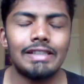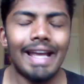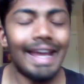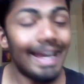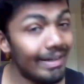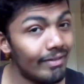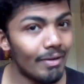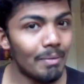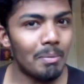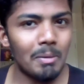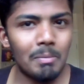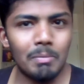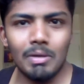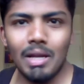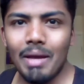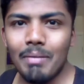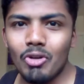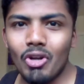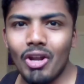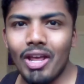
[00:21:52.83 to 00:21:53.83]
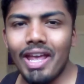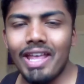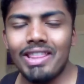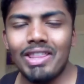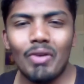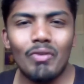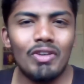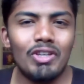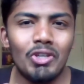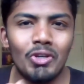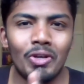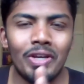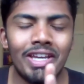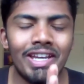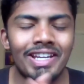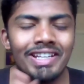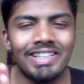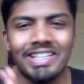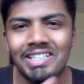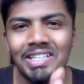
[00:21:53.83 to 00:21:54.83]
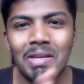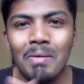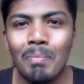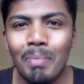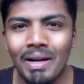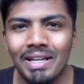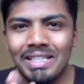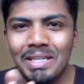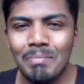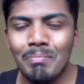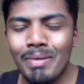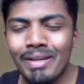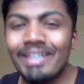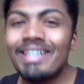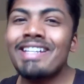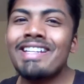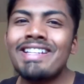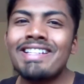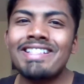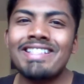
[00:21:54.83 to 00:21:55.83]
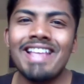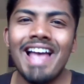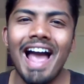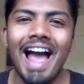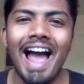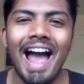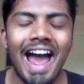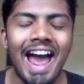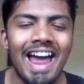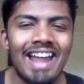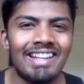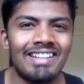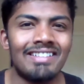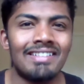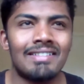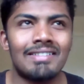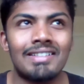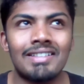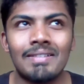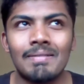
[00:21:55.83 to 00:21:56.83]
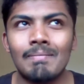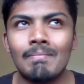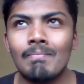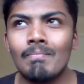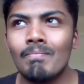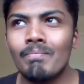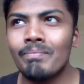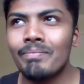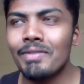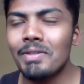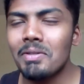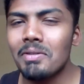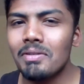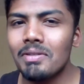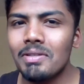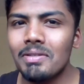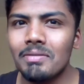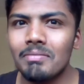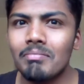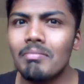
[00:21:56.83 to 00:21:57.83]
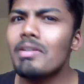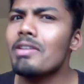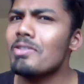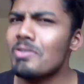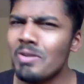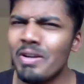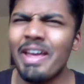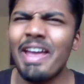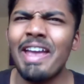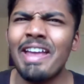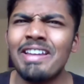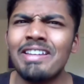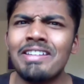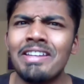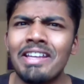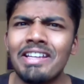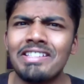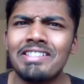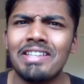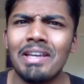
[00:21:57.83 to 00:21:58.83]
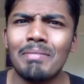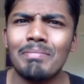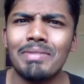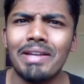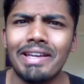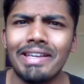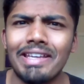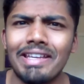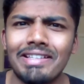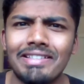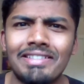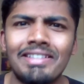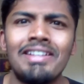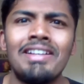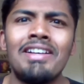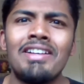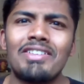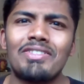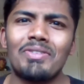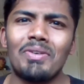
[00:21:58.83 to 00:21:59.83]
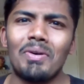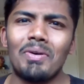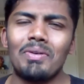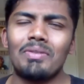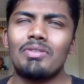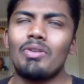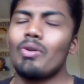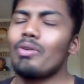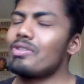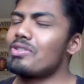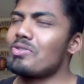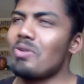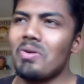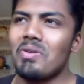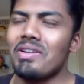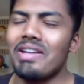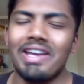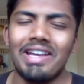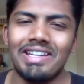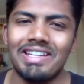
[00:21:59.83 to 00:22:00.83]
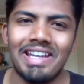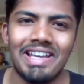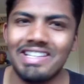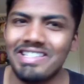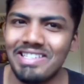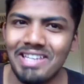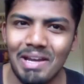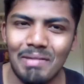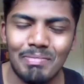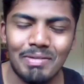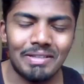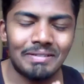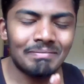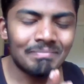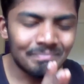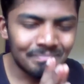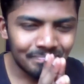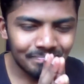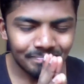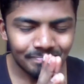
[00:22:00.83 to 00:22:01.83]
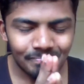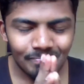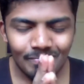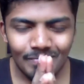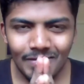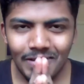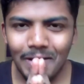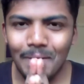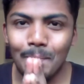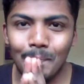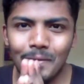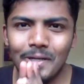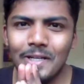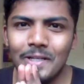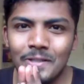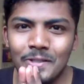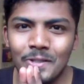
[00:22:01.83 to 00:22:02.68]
anyway people, I'm gonna end the video here. The tea party begins and it's gonna end next chapter, I guess. So no, it's not gonna end next chapter. I'm pretty